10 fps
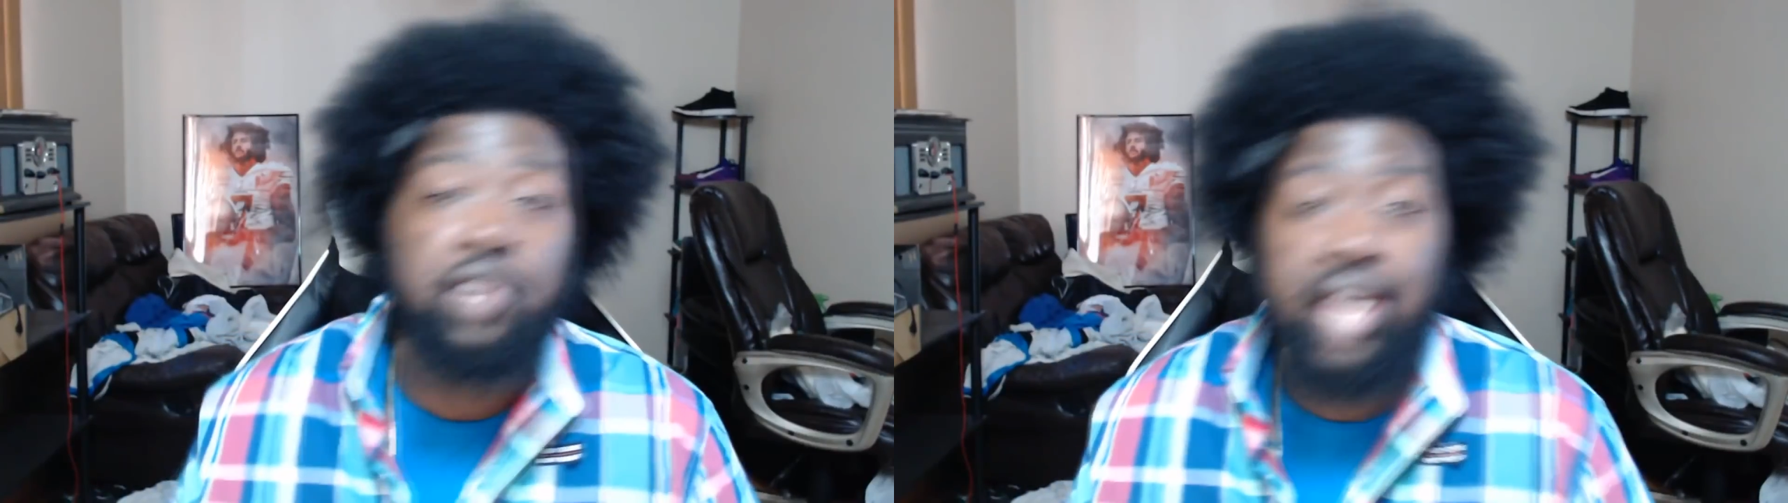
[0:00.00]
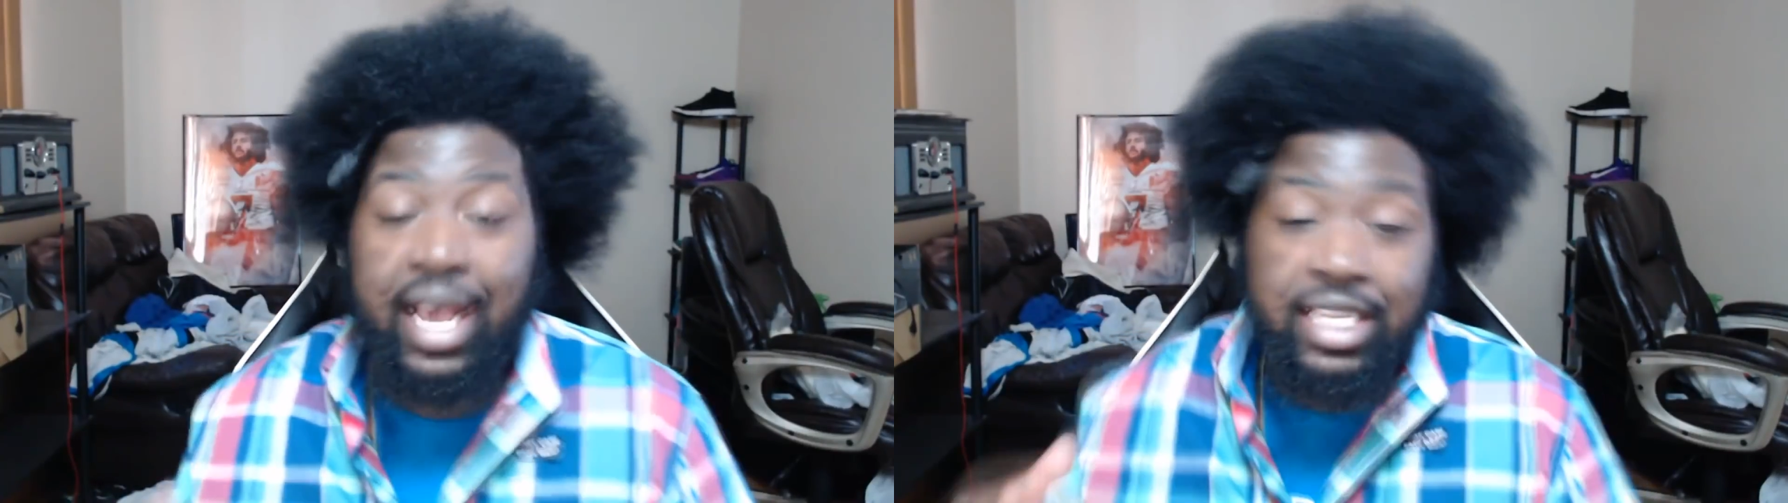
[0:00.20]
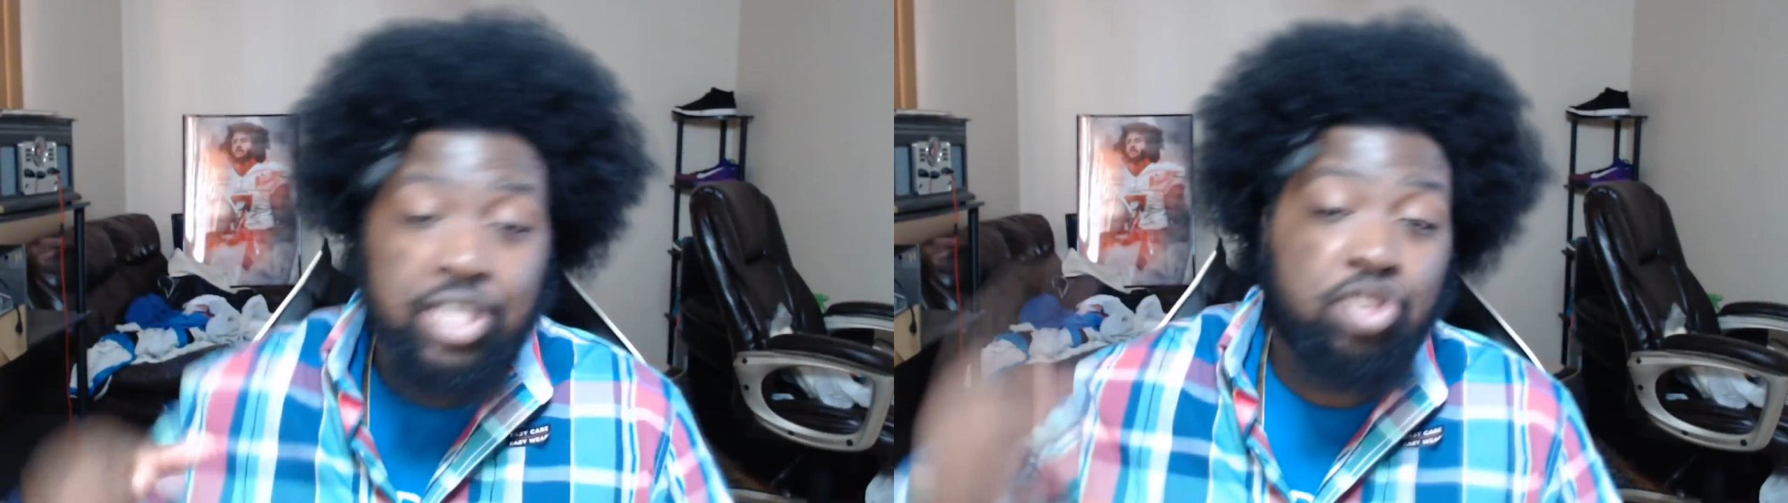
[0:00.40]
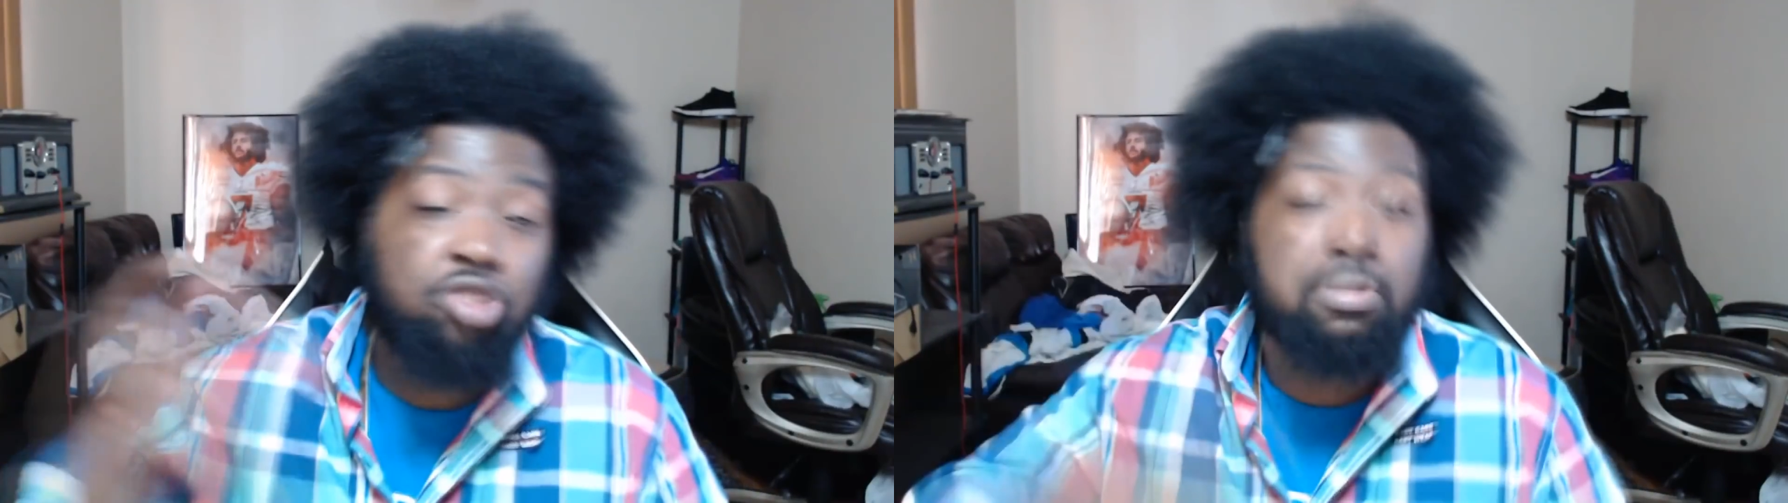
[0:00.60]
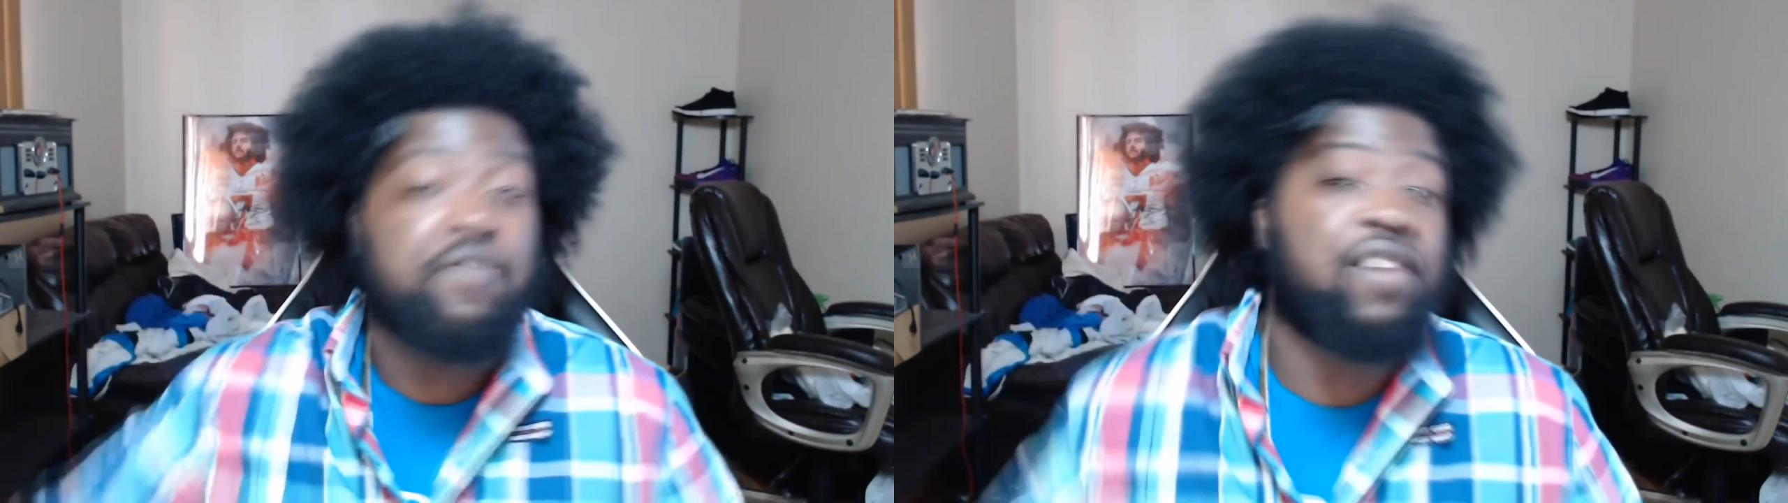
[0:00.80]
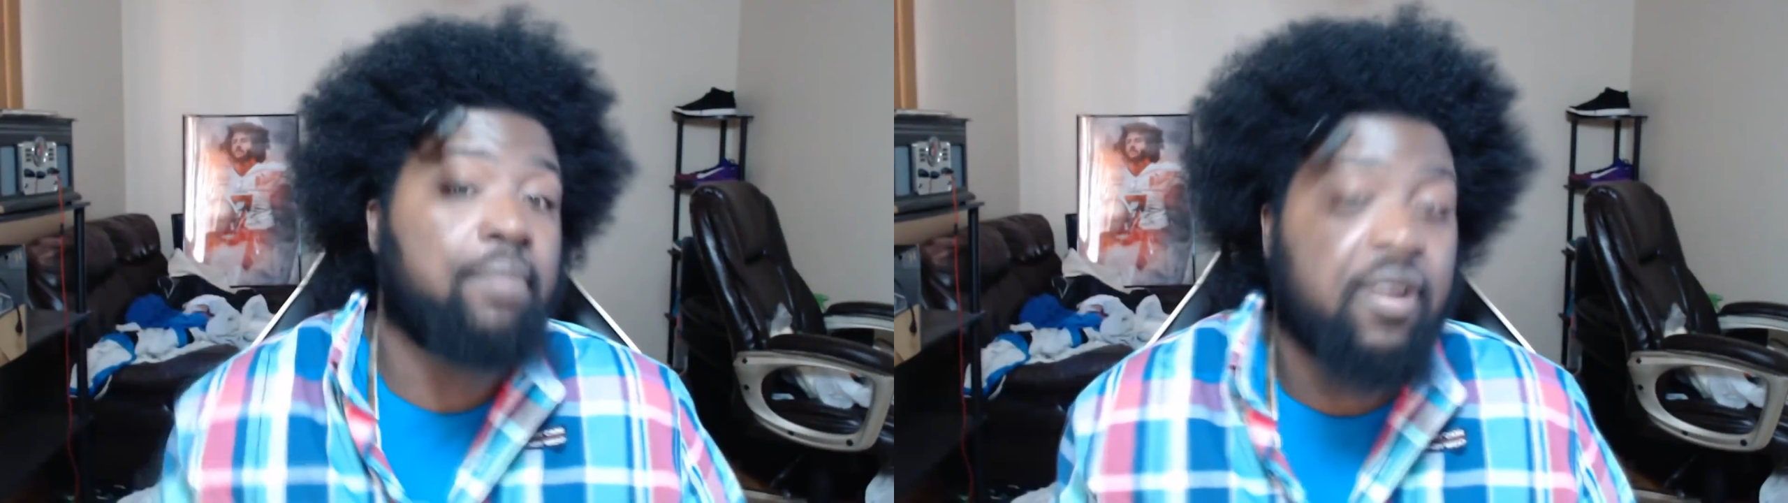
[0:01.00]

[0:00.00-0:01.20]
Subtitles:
if you guys can do me a favor,